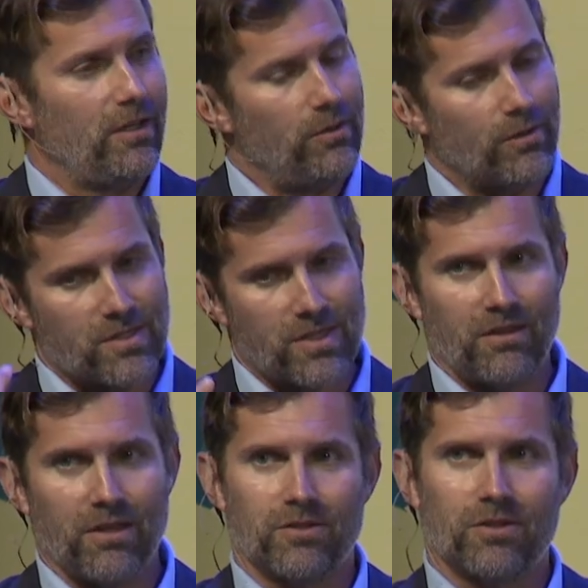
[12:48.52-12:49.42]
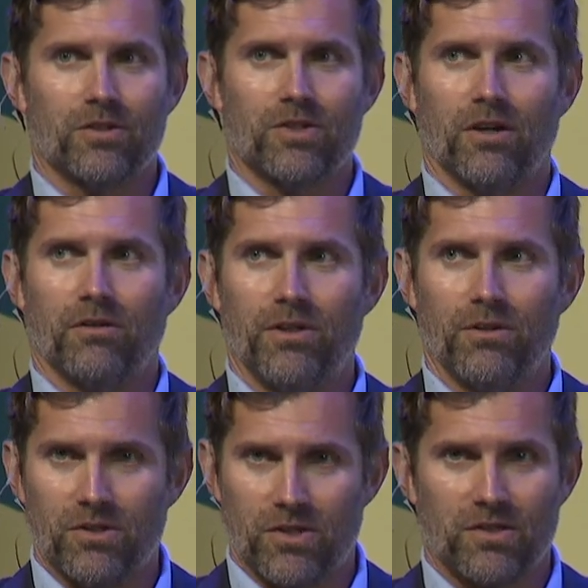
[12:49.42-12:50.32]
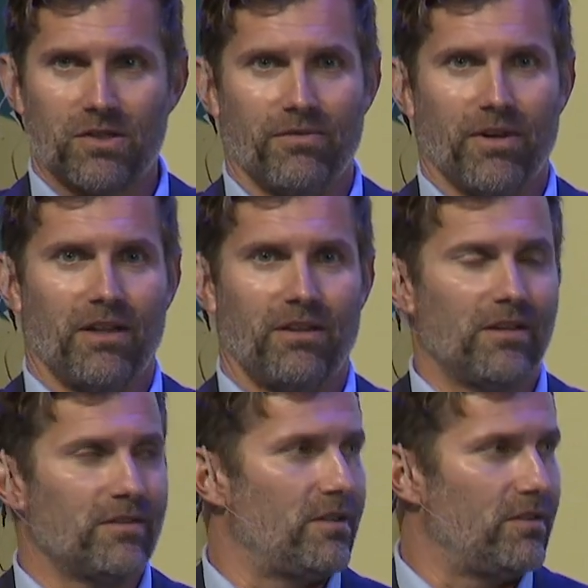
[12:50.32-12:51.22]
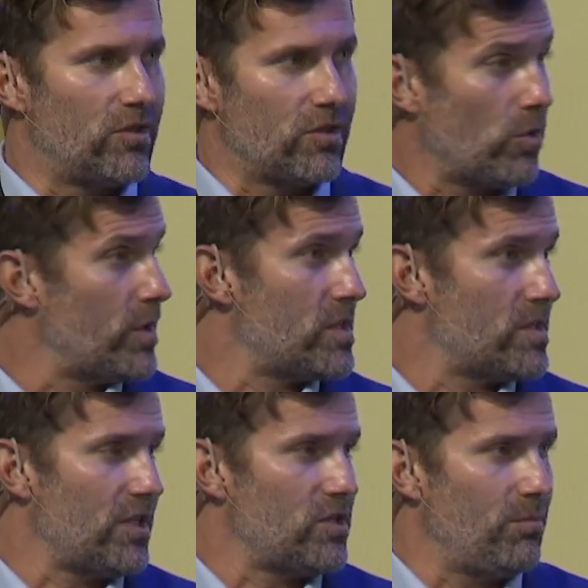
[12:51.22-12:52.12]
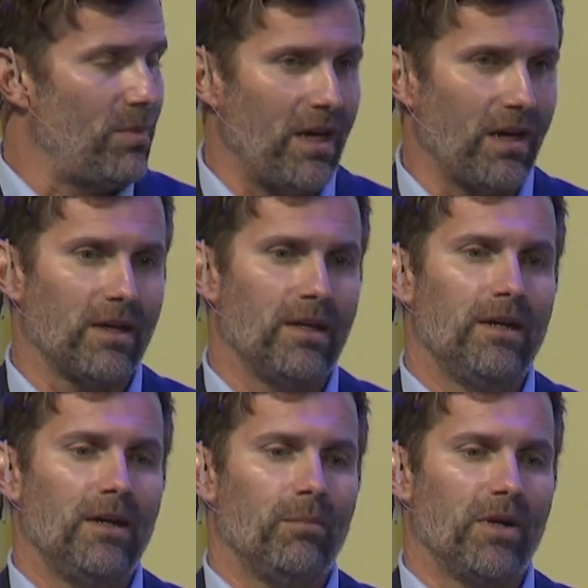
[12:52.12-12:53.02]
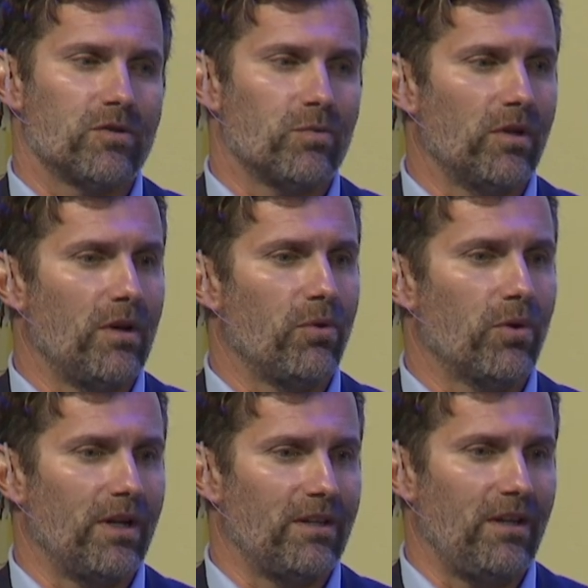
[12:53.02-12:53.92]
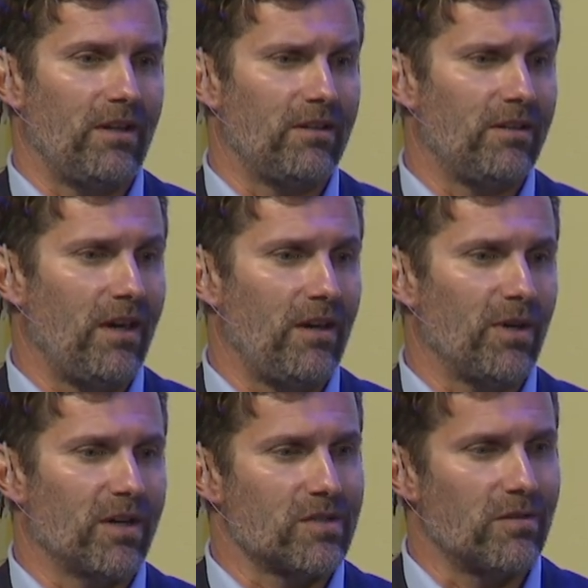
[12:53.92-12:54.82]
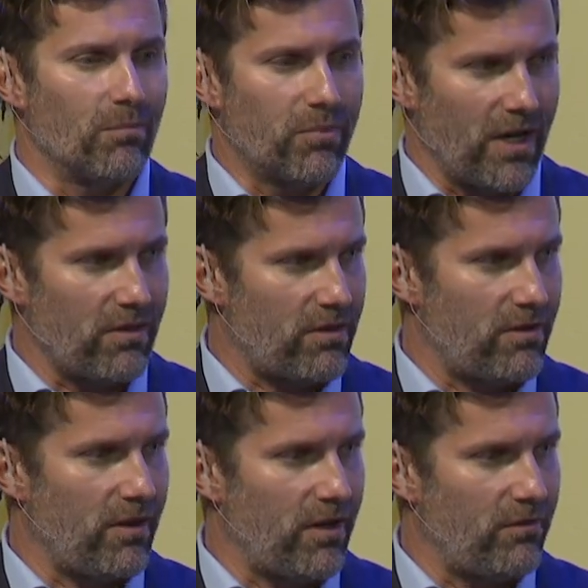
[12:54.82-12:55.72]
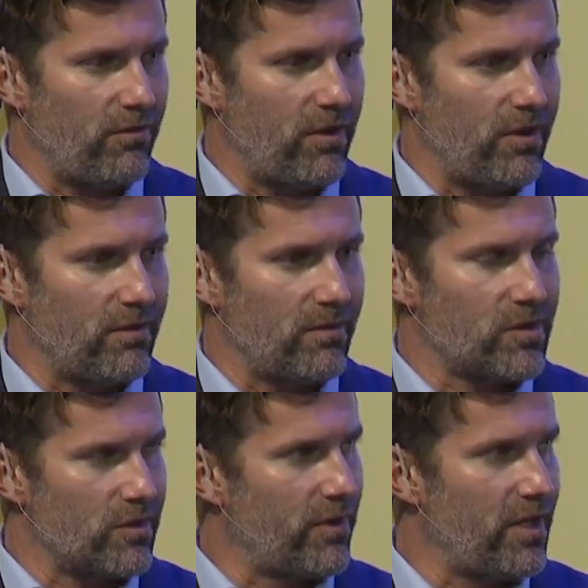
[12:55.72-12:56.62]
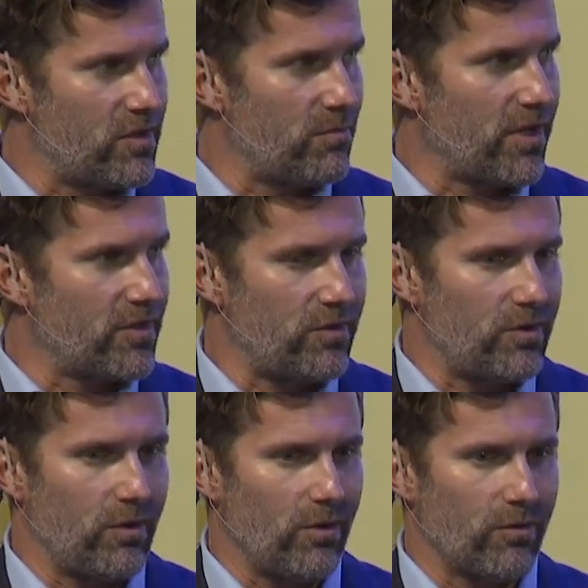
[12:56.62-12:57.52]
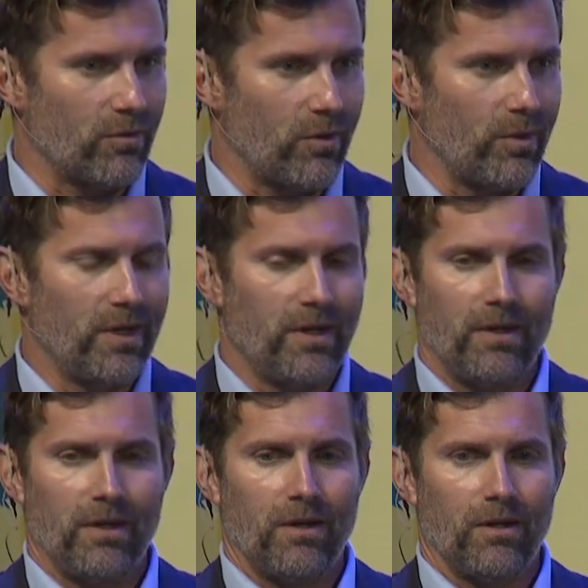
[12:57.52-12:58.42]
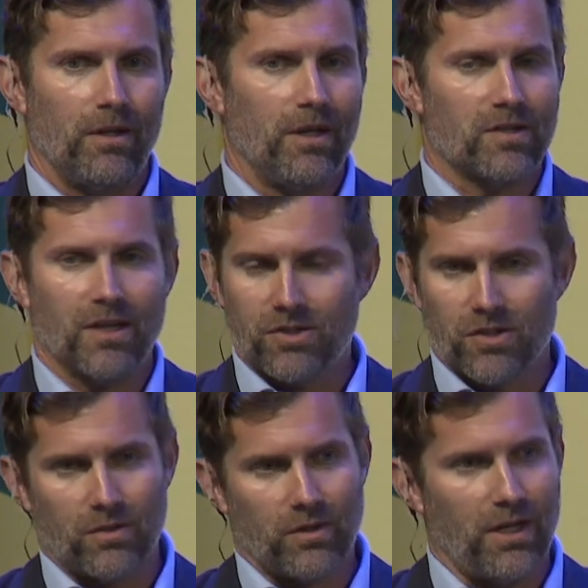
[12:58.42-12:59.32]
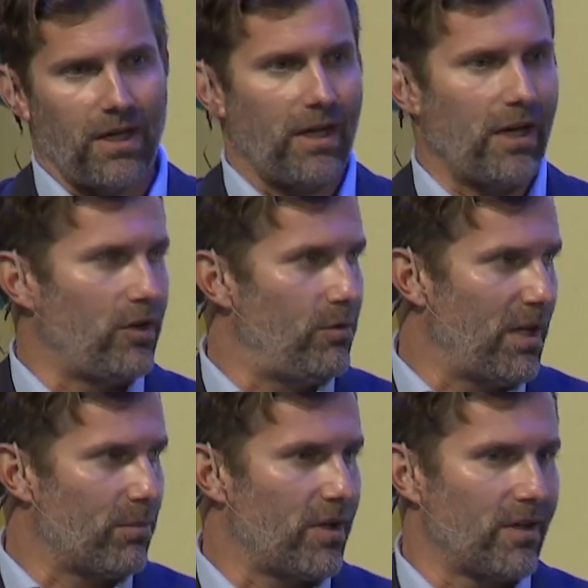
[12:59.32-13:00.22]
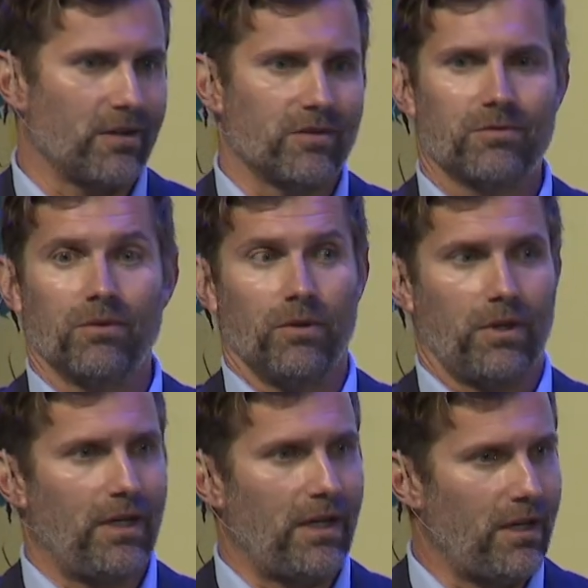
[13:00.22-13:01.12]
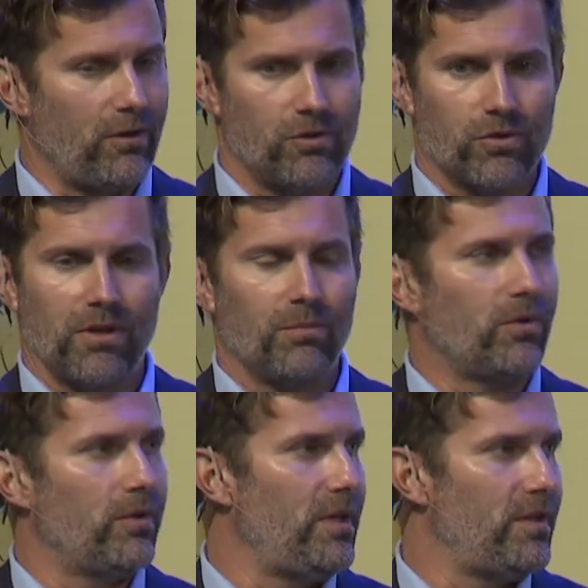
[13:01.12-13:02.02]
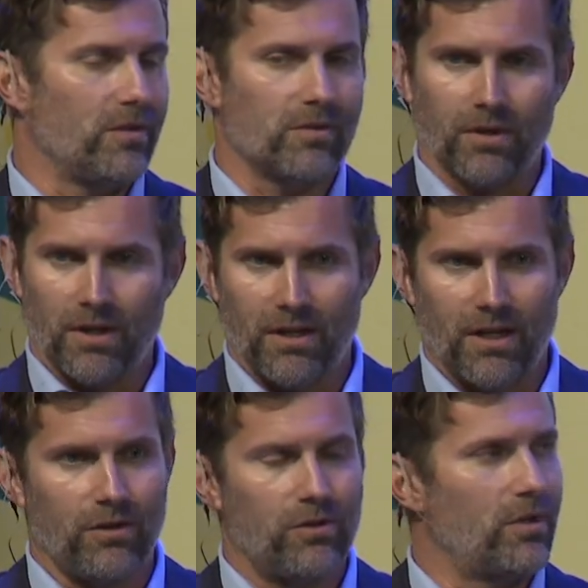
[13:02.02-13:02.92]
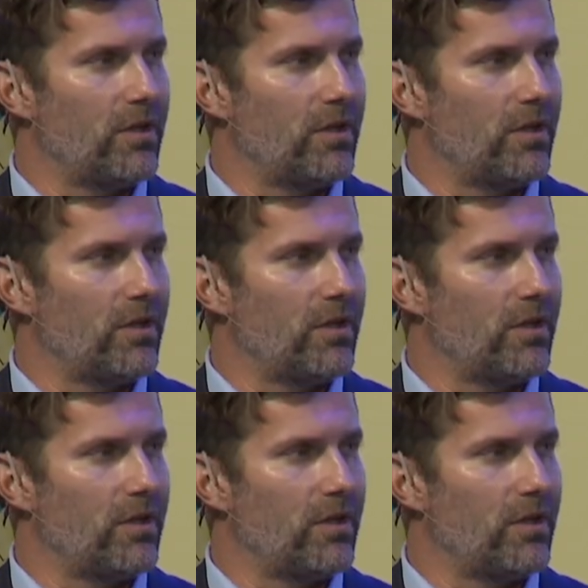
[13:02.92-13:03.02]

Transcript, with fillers: you can say things to yourself and you can justify things and choices that you make. But it's really important at the end of the day, because of the breadth of the certification process you go through, it's not just looking at how you make product, it's looking at how you treat employees, it's looking at how you treat